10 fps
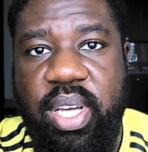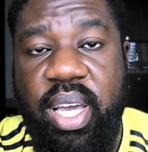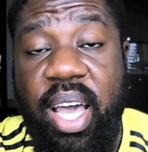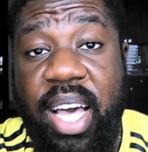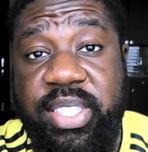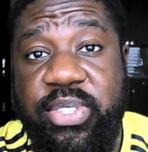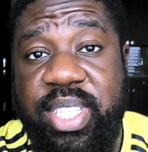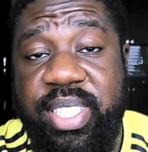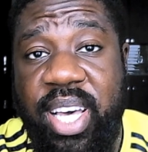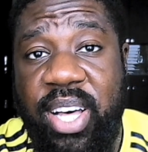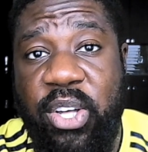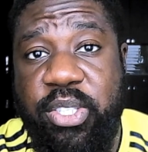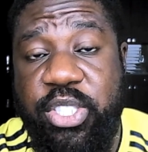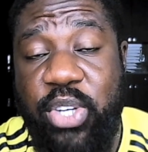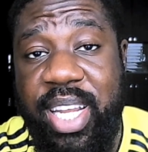As you can tell,
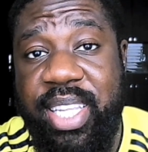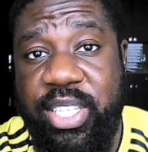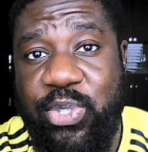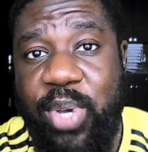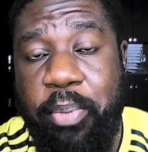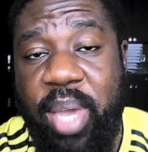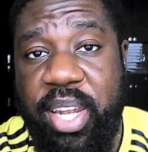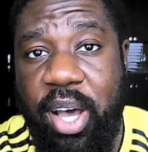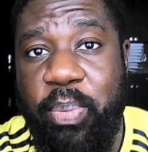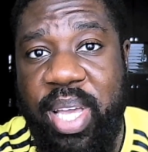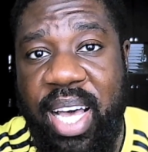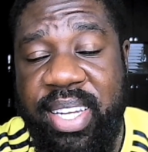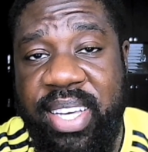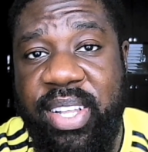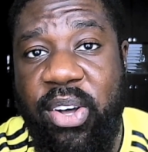trading this way may not be
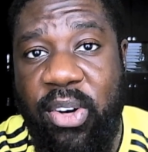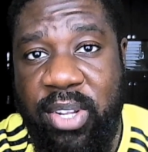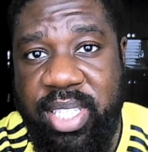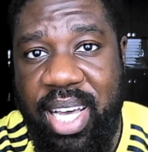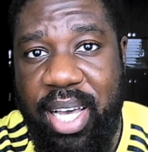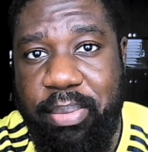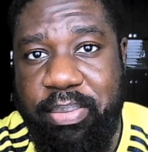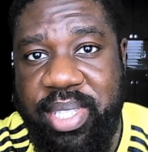ideal at all times.